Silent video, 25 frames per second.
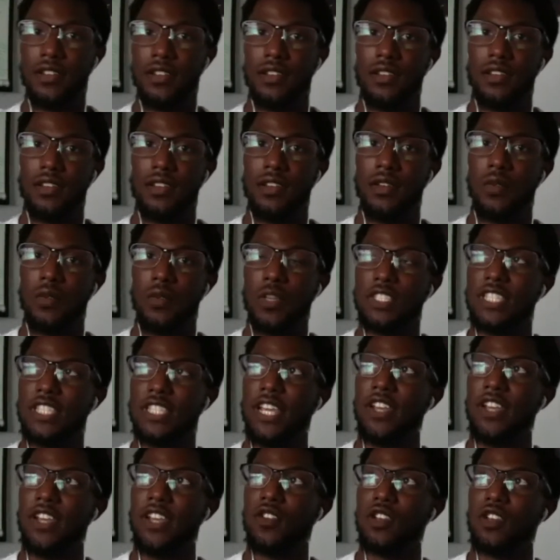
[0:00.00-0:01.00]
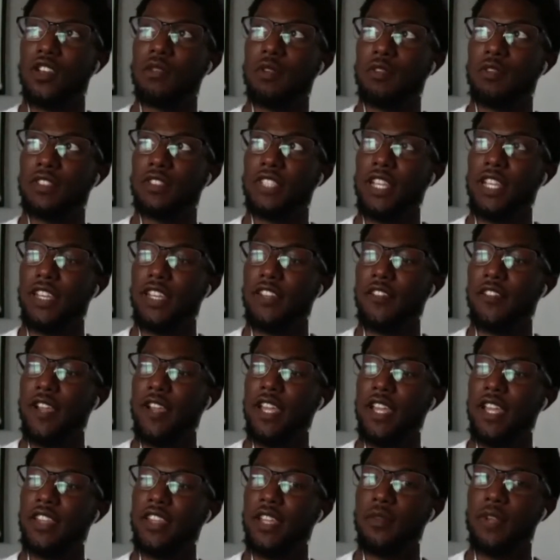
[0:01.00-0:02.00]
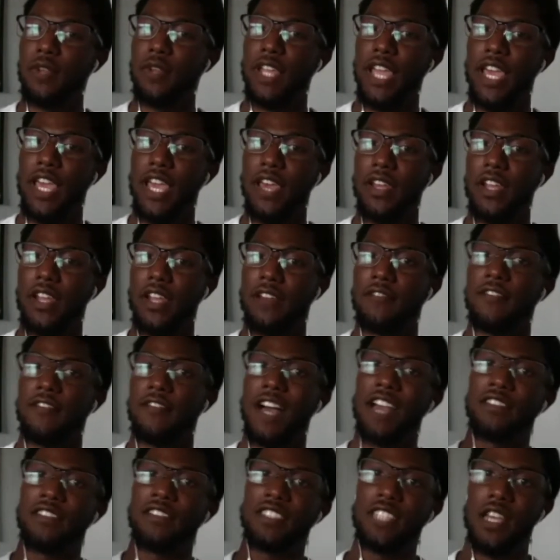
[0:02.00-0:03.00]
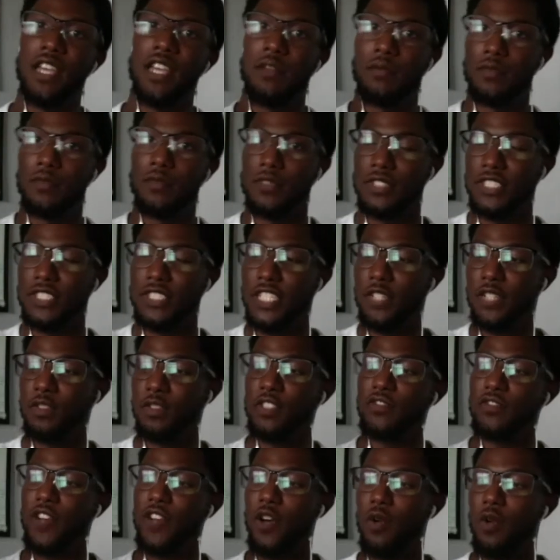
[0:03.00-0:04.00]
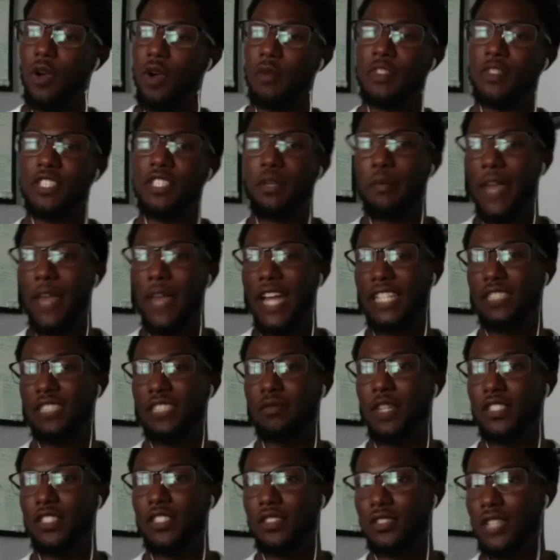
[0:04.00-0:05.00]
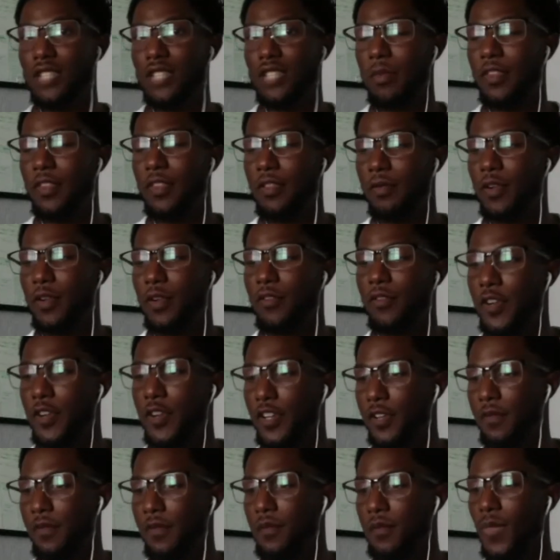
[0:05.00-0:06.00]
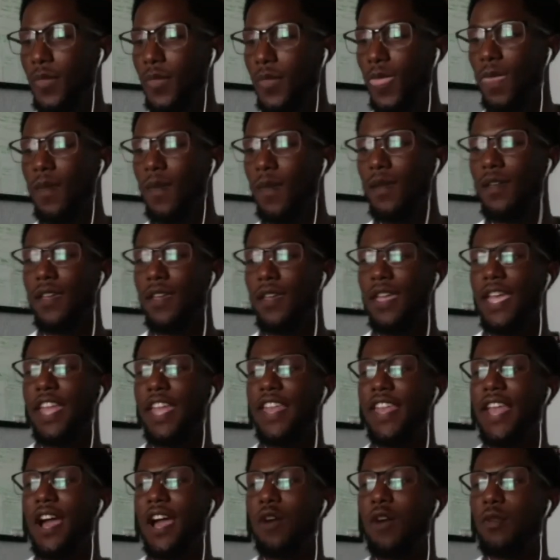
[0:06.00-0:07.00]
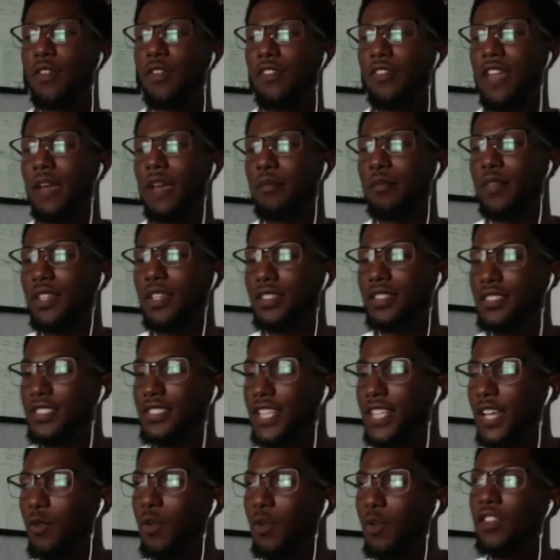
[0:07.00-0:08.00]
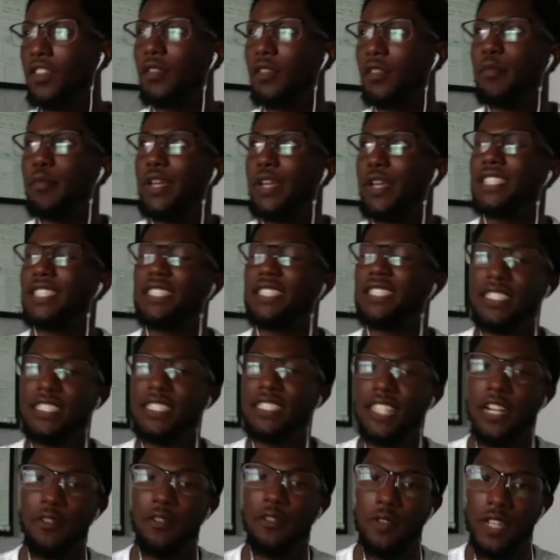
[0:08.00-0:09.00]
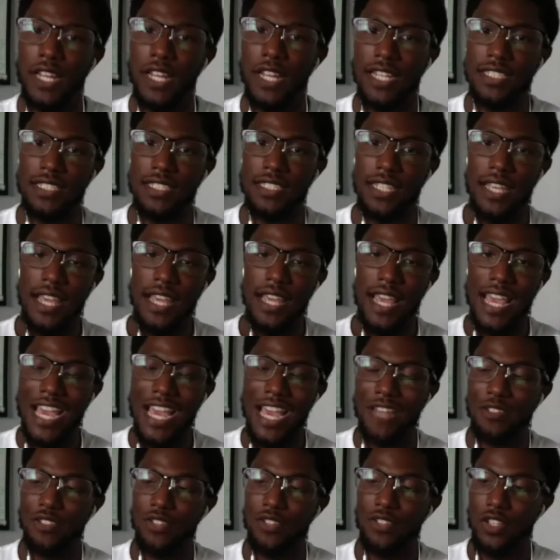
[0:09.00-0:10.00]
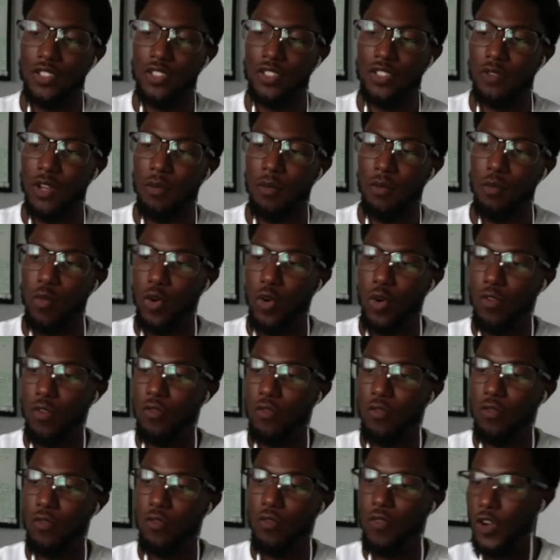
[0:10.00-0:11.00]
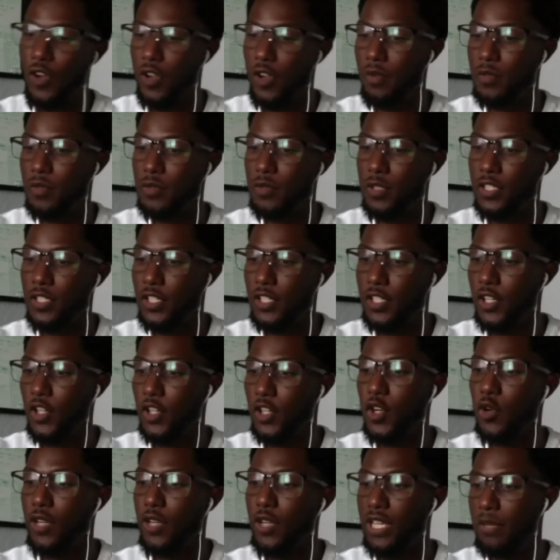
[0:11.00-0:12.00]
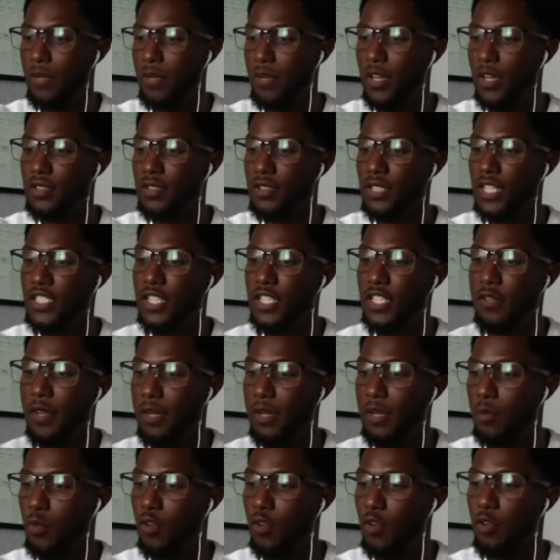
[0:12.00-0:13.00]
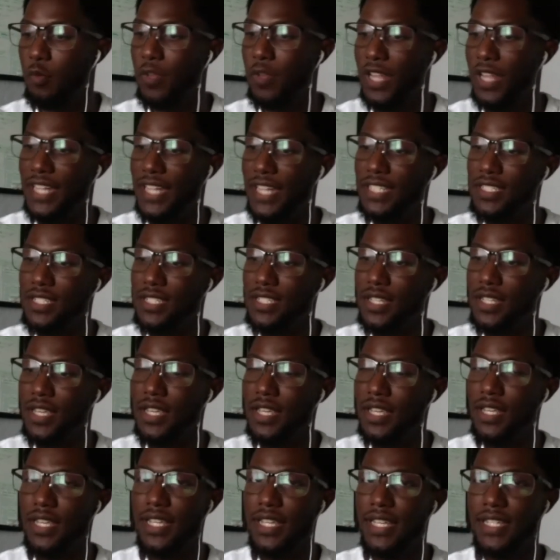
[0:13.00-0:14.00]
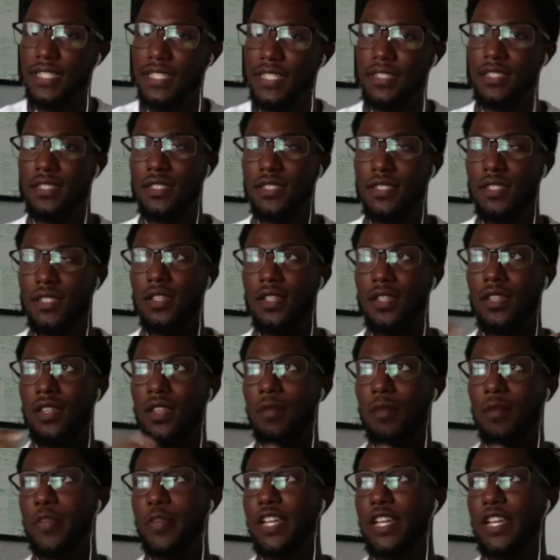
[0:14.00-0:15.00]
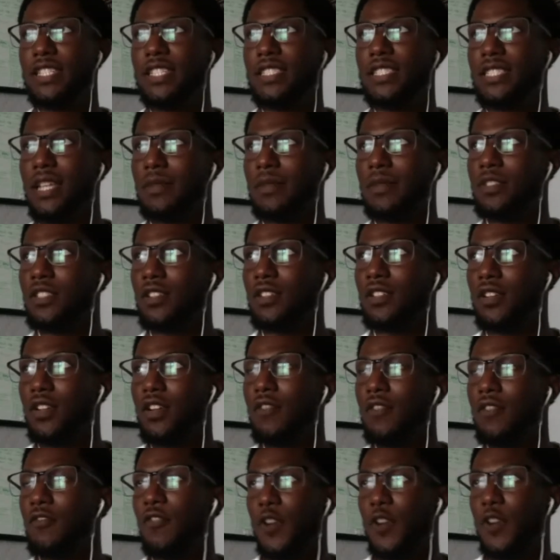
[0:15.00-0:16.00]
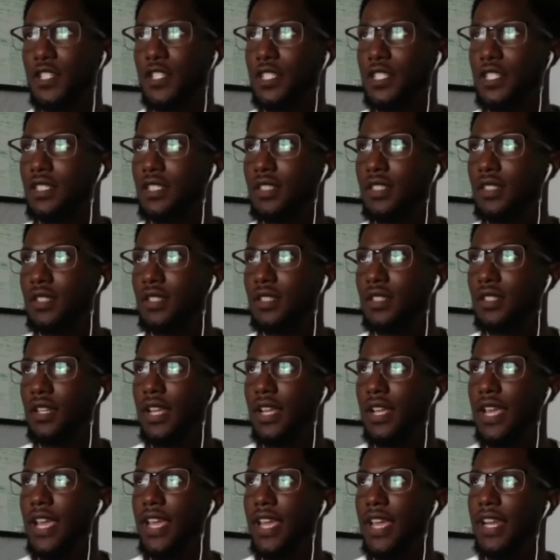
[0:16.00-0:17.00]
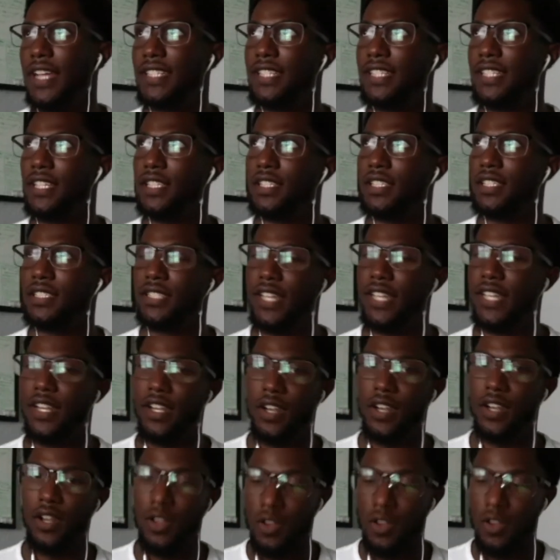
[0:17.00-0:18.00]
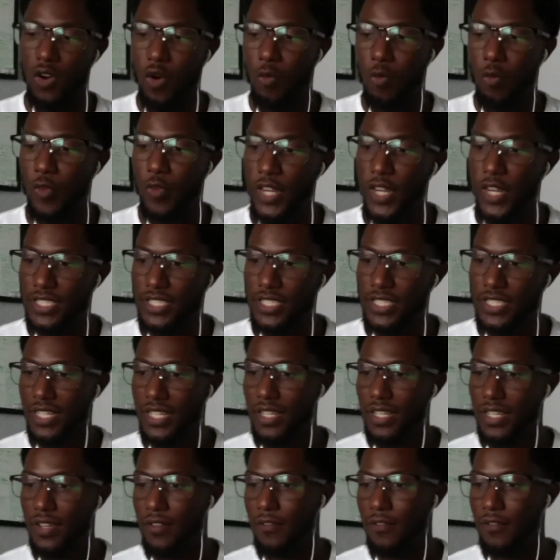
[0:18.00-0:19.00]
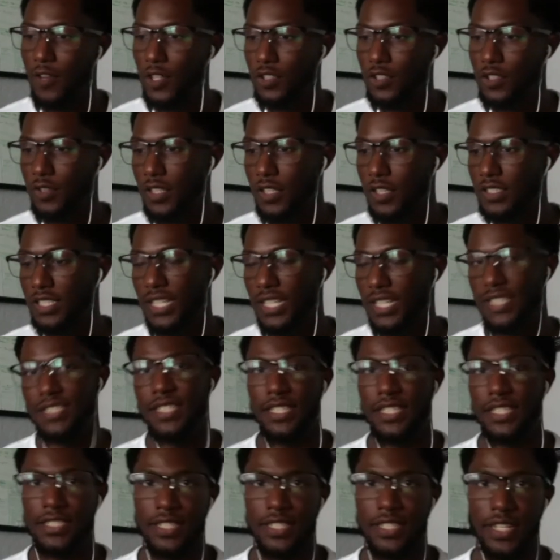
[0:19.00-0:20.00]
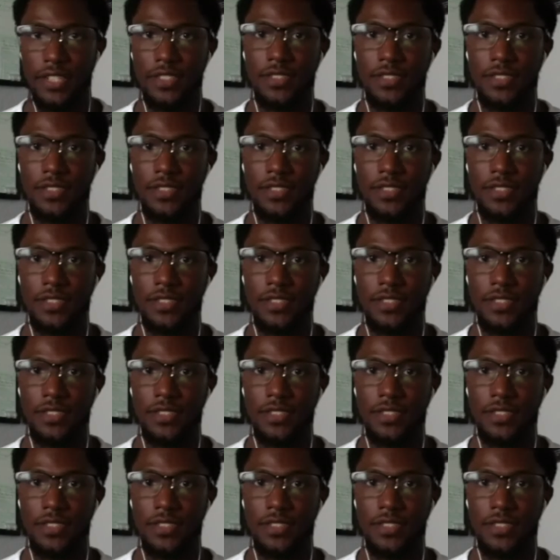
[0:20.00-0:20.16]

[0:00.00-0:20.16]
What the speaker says: Once that code email was then created, then we had a 5-step sequence follow-up to maximize on top of them converting. And now with that being said, one of the biggest things that I realized as we start to run more volumes within our code emails and generating more replies is the biggest steps to conversion and ideally getting open rates falls around to like 6 things.